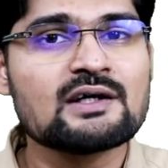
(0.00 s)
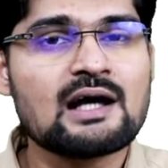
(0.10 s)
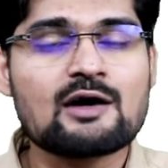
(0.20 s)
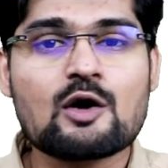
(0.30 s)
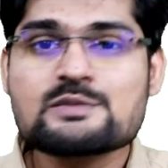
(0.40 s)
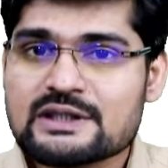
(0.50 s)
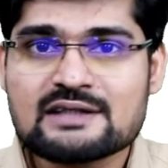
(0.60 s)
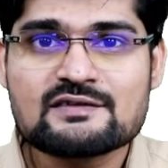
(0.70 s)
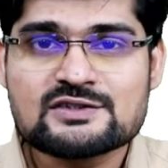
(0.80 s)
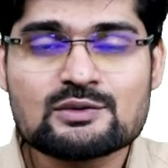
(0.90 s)
Our objective
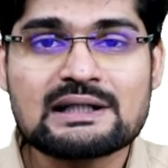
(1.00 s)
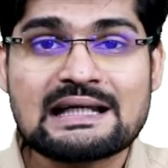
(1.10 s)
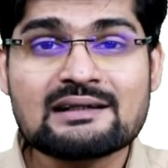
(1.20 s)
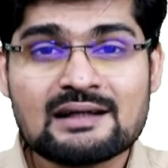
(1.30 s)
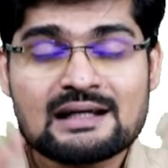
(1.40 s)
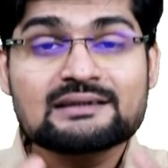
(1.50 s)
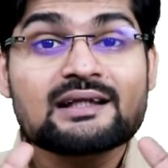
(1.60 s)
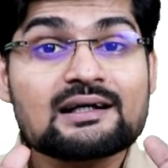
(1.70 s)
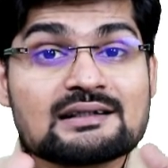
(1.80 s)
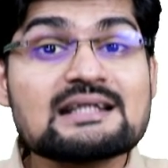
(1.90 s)
is to attain
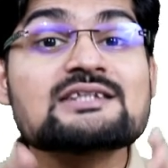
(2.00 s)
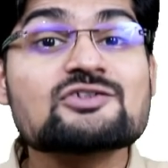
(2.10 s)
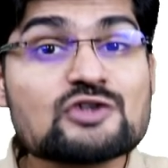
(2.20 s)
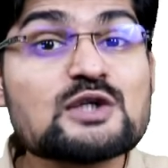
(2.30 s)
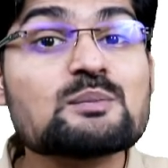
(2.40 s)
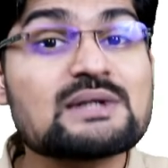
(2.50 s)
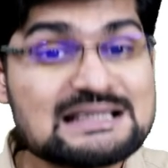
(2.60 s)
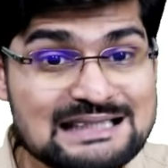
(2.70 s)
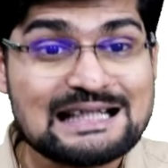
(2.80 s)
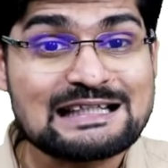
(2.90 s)

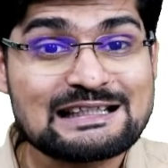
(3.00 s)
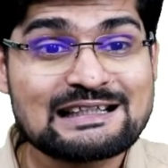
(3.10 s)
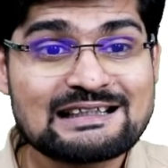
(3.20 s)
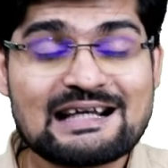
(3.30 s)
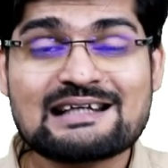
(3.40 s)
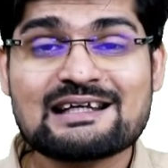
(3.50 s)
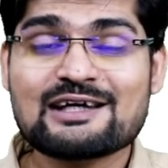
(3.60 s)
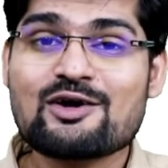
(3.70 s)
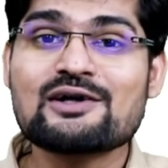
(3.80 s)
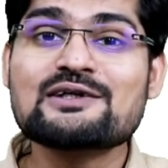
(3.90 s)
33%, right?
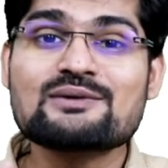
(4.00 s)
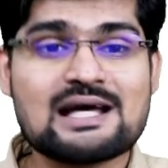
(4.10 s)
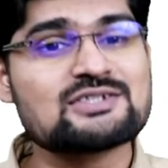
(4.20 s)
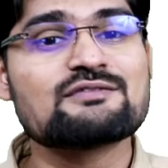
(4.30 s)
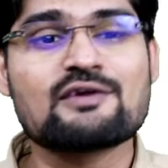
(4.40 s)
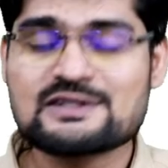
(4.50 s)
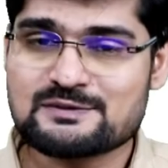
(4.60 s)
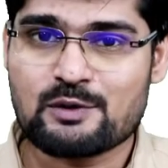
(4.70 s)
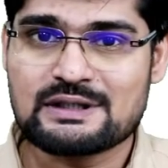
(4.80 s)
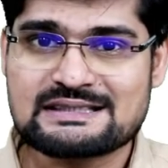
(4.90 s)
According to national forest
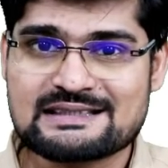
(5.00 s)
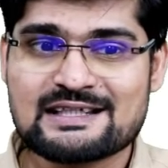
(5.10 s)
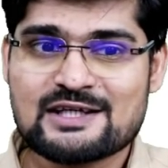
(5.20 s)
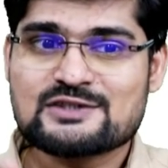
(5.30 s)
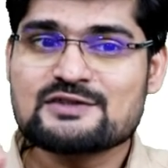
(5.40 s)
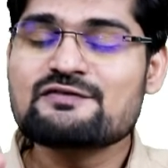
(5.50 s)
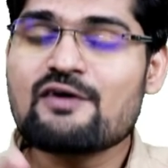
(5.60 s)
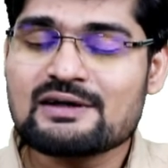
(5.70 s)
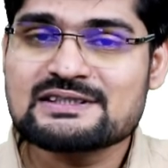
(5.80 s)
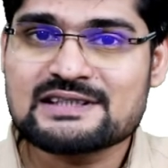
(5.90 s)
policy. So
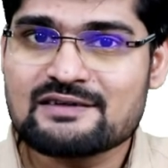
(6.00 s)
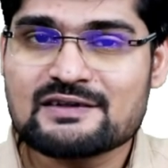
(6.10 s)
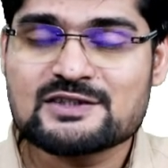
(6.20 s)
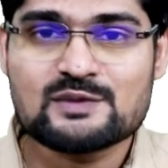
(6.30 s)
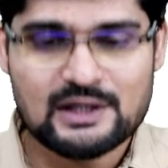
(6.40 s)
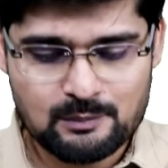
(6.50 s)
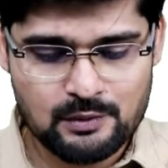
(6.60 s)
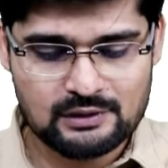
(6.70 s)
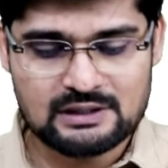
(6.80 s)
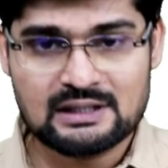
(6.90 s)
forest cover is very
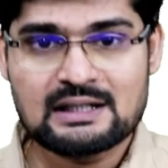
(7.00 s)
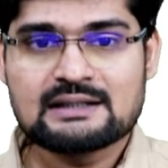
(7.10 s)
important.